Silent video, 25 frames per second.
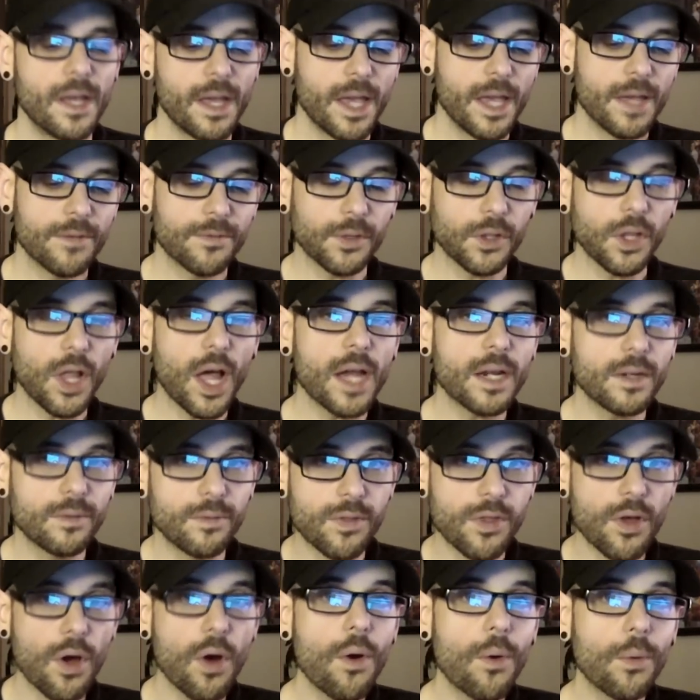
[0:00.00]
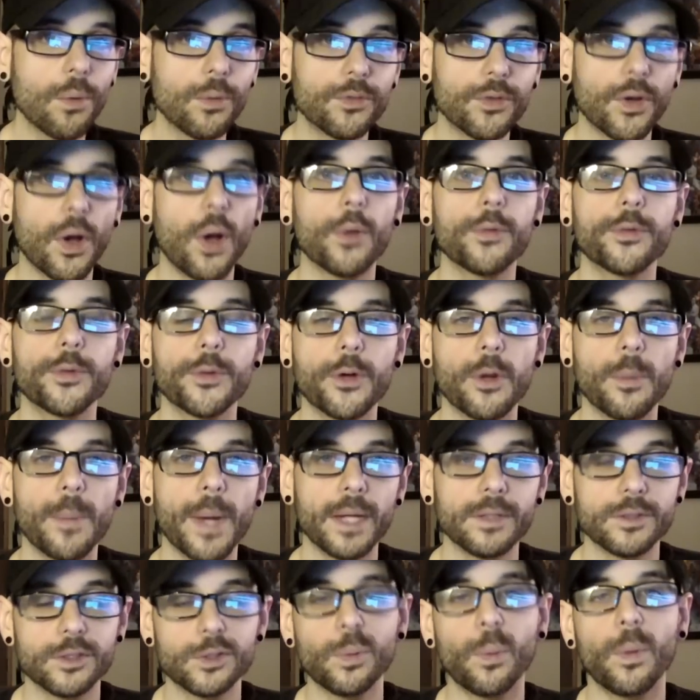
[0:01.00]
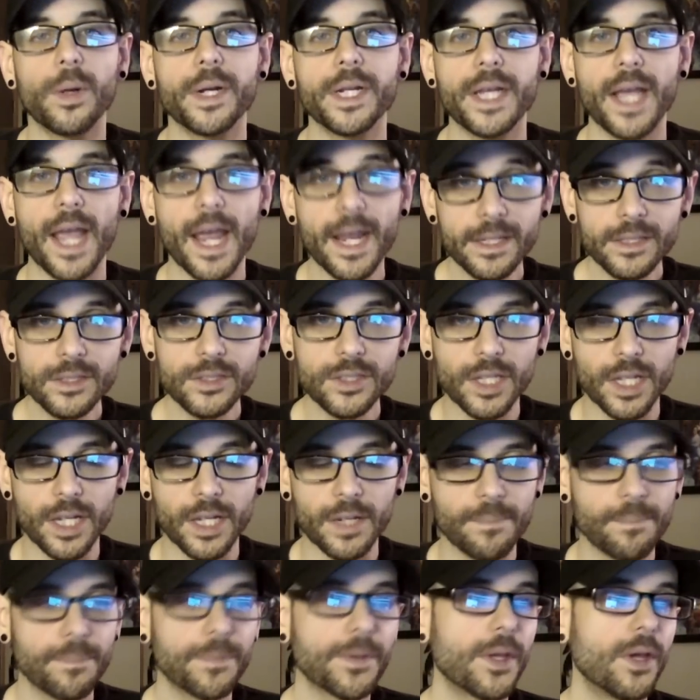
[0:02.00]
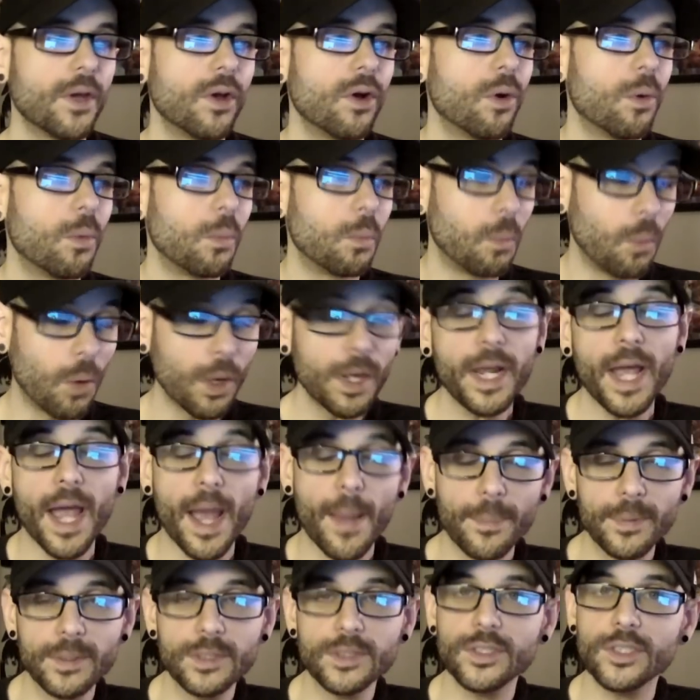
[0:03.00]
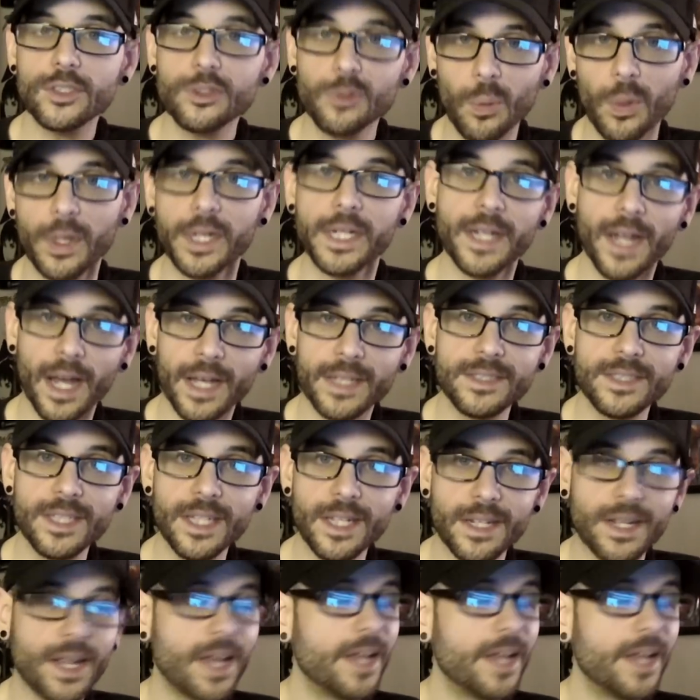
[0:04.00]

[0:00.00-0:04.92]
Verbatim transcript: If a lot of those also come out in twenty eighteen, what happens to twenty nineteen?